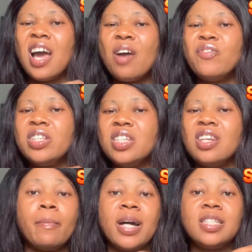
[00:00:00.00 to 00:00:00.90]
Everything
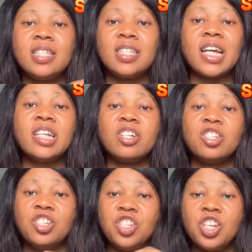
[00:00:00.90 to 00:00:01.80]
about this channel
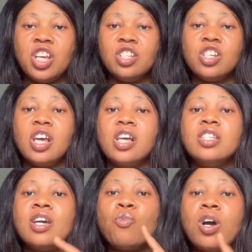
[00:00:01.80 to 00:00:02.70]
change.
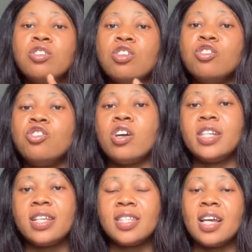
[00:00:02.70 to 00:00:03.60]
They want you should
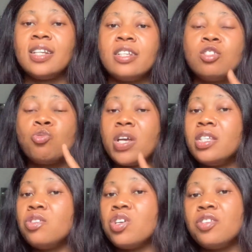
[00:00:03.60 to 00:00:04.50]
understand that
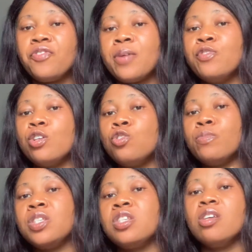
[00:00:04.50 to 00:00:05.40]
2025 YouTube
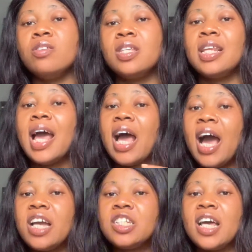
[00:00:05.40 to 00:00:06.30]
is still using
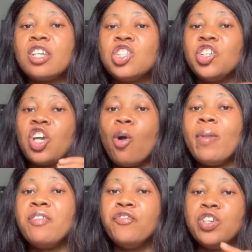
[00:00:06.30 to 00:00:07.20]
hashtag to
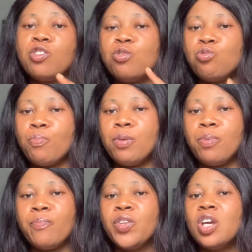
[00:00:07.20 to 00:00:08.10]
recommend videos to
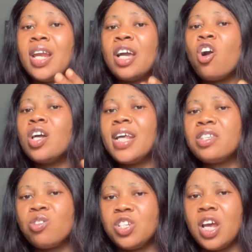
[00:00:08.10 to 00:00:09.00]
people, like other
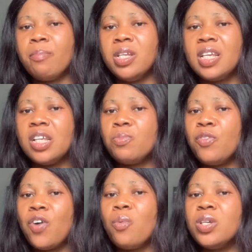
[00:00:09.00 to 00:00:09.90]
social medias.
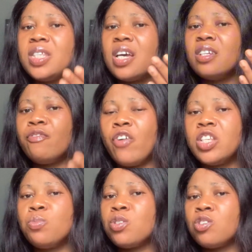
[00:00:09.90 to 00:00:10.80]
Before, we say
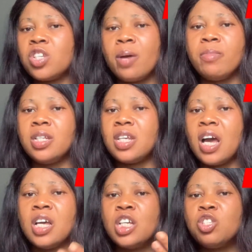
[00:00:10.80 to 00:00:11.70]
Facebook social media,
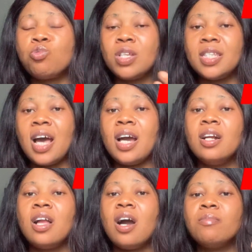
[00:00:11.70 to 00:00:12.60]
Twitter,
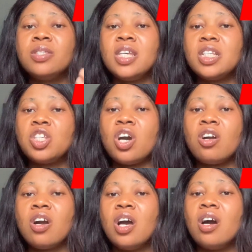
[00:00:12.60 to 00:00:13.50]

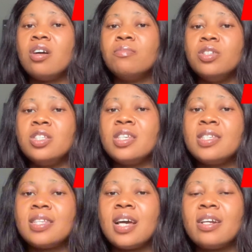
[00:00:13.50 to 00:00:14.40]
TikTok,
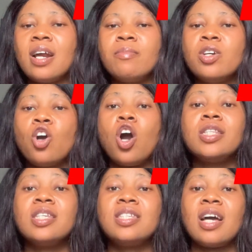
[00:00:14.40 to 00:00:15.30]
Instagram,
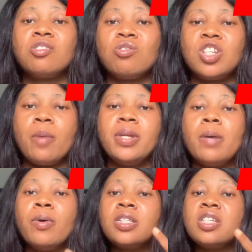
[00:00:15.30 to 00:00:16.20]
all these are social
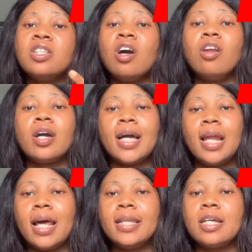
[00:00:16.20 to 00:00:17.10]
media, but it's no longer
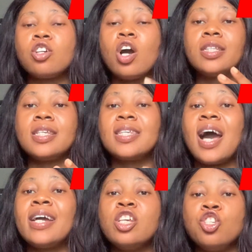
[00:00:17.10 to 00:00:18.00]
like that. All these
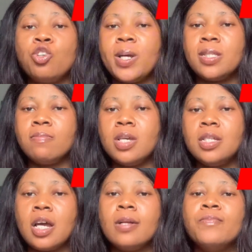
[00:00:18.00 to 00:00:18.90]
are interest
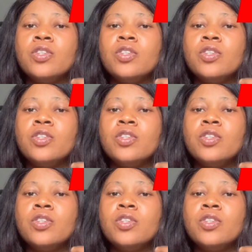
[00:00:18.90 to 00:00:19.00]
media.